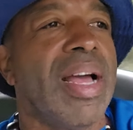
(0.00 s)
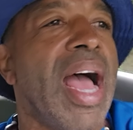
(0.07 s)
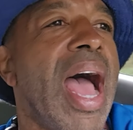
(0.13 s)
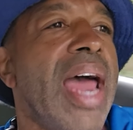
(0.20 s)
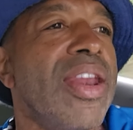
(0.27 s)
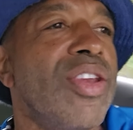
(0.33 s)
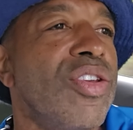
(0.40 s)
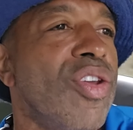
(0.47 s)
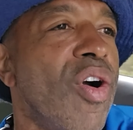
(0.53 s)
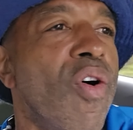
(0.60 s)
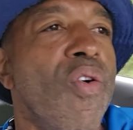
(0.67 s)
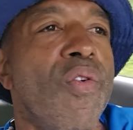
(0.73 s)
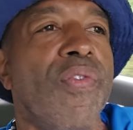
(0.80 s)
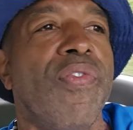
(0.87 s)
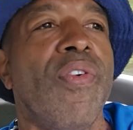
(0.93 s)
I
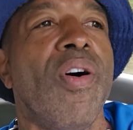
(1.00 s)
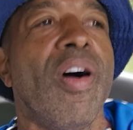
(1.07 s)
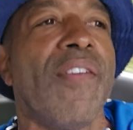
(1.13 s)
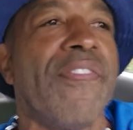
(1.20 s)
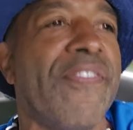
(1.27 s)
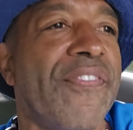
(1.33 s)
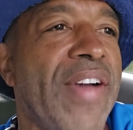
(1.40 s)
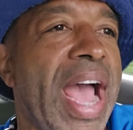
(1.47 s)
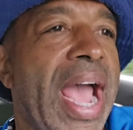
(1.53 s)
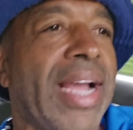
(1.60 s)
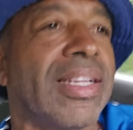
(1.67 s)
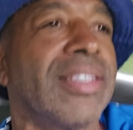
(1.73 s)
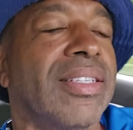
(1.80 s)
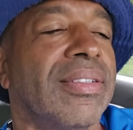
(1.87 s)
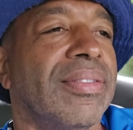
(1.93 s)
know for a
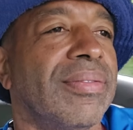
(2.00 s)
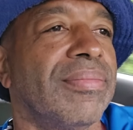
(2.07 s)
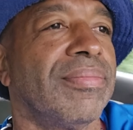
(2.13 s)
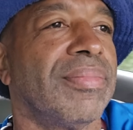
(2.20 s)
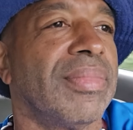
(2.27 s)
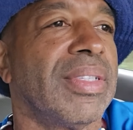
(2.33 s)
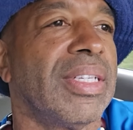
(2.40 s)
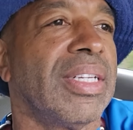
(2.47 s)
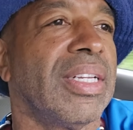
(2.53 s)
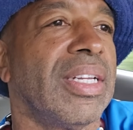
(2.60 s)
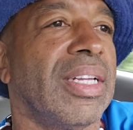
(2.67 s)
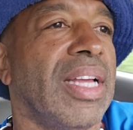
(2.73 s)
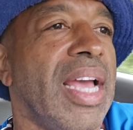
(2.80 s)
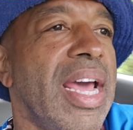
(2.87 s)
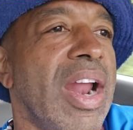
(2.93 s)
fact,
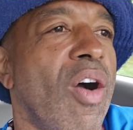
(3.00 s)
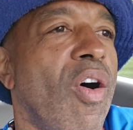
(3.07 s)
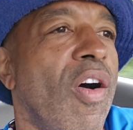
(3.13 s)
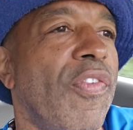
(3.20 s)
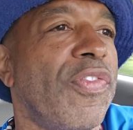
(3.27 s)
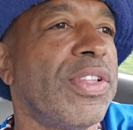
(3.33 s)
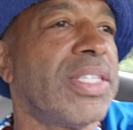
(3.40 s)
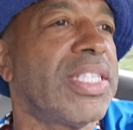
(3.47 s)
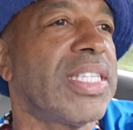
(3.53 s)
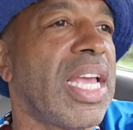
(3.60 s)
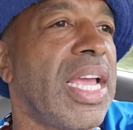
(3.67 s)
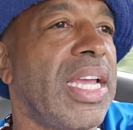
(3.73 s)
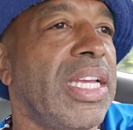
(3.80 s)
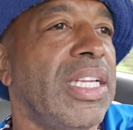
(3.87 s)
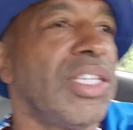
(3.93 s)
and I often
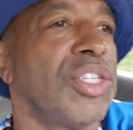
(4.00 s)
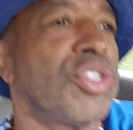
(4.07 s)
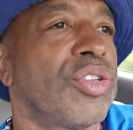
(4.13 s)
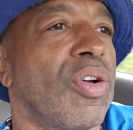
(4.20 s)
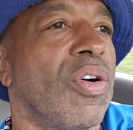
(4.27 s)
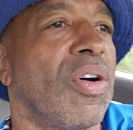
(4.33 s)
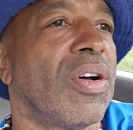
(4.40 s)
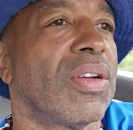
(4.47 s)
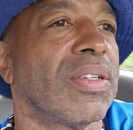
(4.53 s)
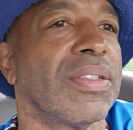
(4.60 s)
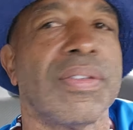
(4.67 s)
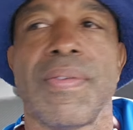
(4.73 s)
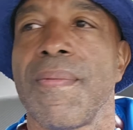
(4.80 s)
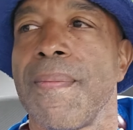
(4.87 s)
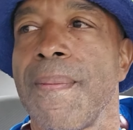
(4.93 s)
say,
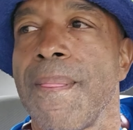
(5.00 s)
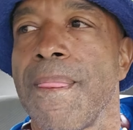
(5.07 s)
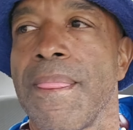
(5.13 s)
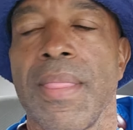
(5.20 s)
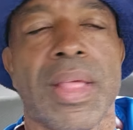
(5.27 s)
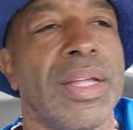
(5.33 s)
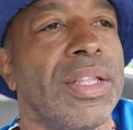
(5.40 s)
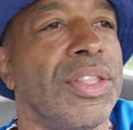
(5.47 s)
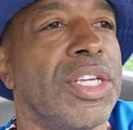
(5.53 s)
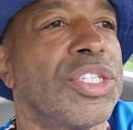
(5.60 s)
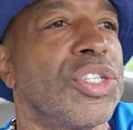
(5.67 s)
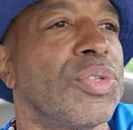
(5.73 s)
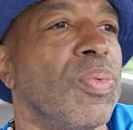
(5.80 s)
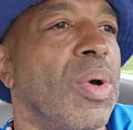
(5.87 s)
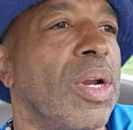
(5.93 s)
Sean,
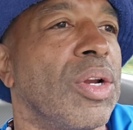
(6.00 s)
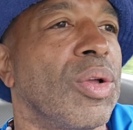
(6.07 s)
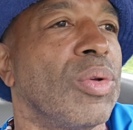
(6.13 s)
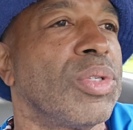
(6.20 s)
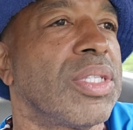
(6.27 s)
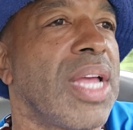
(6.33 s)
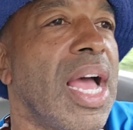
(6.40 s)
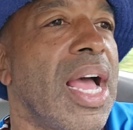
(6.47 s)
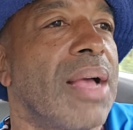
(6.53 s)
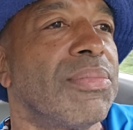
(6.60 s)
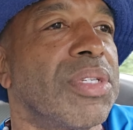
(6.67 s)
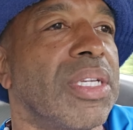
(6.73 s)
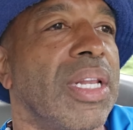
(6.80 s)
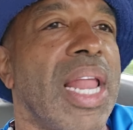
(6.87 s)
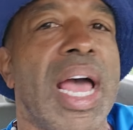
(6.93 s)
this is one of those
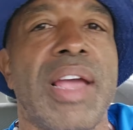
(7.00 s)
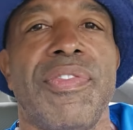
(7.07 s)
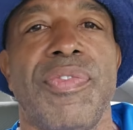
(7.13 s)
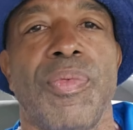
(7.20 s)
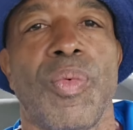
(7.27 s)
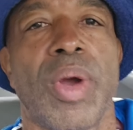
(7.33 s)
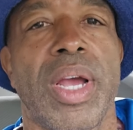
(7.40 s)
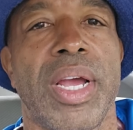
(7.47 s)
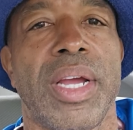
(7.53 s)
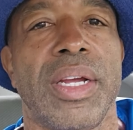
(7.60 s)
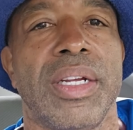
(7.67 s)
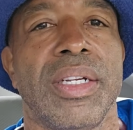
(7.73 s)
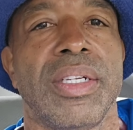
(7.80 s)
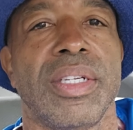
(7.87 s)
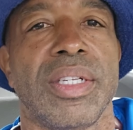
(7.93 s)
times in life where
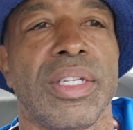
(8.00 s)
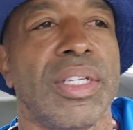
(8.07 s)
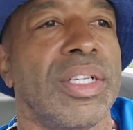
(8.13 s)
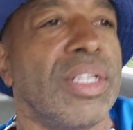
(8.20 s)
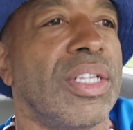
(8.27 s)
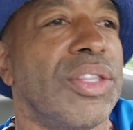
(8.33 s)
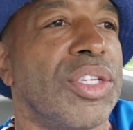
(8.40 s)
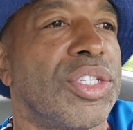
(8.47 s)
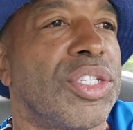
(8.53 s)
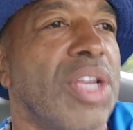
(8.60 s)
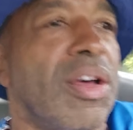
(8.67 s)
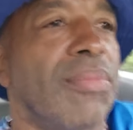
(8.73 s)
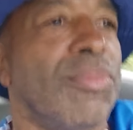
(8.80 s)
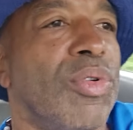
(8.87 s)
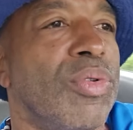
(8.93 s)
the
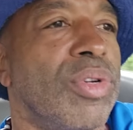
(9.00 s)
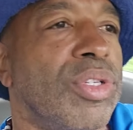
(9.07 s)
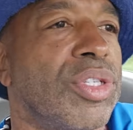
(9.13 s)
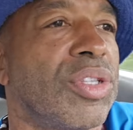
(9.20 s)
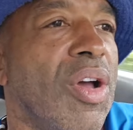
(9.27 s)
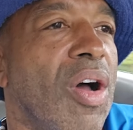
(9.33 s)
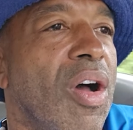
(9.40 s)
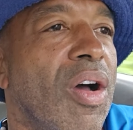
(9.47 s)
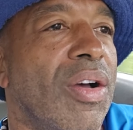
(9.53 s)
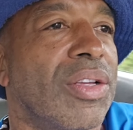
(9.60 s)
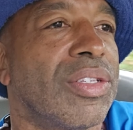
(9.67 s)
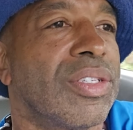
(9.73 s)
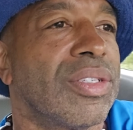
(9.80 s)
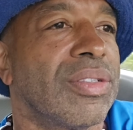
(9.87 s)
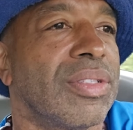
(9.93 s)
sun, moon, and
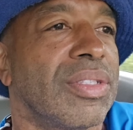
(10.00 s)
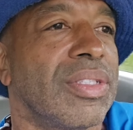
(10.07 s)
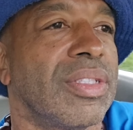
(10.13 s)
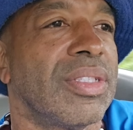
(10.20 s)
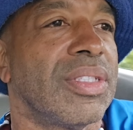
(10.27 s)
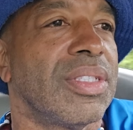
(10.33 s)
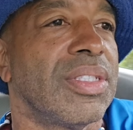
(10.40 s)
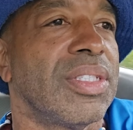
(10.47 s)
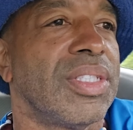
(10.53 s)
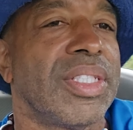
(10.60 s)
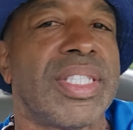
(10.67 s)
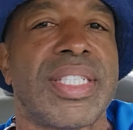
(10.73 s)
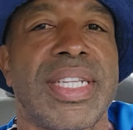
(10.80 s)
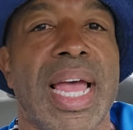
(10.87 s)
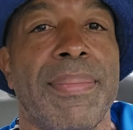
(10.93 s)
stars
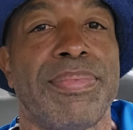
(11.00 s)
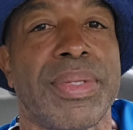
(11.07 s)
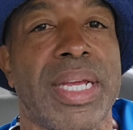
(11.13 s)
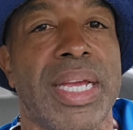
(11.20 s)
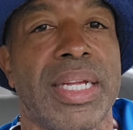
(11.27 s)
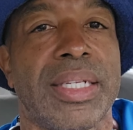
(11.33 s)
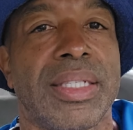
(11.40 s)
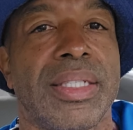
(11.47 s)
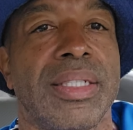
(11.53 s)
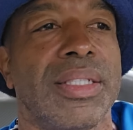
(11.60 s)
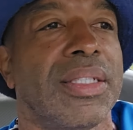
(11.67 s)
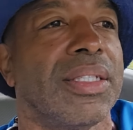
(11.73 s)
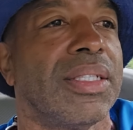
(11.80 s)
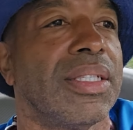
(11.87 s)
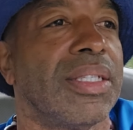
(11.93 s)
stepped
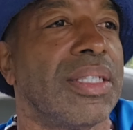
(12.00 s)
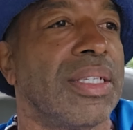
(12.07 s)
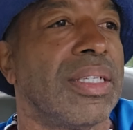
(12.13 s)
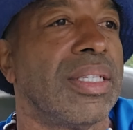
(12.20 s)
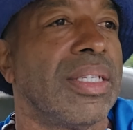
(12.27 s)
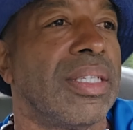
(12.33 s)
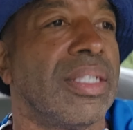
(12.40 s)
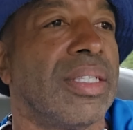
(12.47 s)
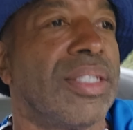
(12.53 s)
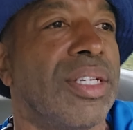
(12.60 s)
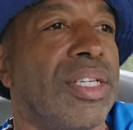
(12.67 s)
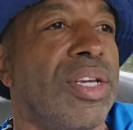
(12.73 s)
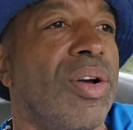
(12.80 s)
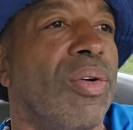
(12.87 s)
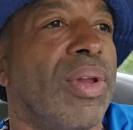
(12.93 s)
in
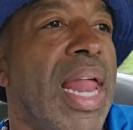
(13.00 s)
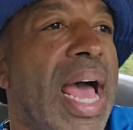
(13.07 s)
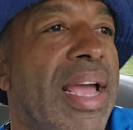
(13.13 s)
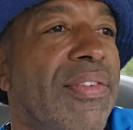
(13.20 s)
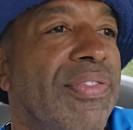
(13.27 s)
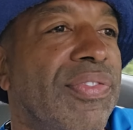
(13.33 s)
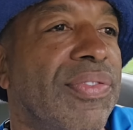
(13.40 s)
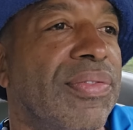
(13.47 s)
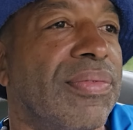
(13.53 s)
to your life